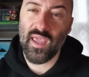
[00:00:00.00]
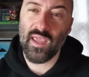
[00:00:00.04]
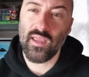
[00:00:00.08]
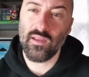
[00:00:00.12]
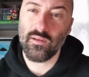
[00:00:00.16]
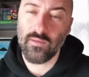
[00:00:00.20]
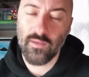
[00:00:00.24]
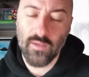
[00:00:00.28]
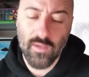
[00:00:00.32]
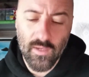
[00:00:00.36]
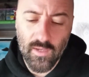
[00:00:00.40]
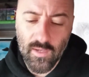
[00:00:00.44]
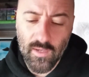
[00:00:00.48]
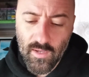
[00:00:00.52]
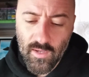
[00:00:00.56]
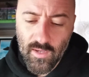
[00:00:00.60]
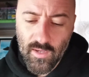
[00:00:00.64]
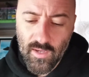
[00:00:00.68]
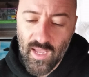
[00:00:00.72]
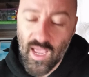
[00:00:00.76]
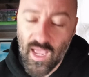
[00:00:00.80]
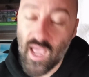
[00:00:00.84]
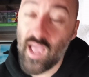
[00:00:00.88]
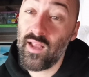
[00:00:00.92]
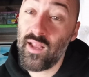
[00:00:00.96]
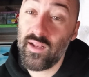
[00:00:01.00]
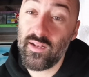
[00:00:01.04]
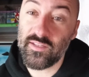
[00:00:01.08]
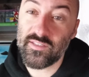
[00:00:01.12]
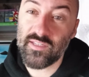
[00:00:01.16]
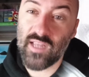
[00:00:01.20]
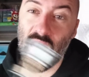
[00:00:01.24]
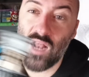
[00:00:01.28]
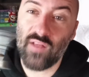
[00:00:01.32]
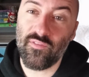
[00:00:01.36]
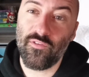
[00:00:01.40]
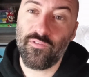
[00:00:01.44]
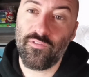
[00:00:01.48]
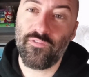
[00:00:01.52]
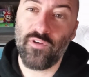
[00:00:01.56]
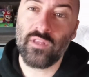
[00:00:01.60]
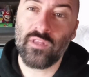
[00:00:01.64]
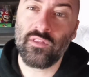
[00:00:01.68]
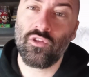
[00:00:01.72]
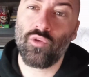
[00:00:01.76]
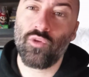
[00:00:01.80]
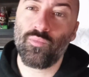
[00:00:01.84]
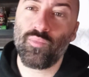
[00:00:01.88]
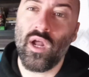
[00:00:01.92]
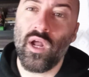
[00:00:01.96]
paint, and it's kind of a
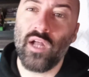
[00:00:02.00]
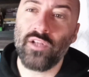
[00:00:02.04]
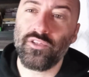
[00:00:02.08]
fun little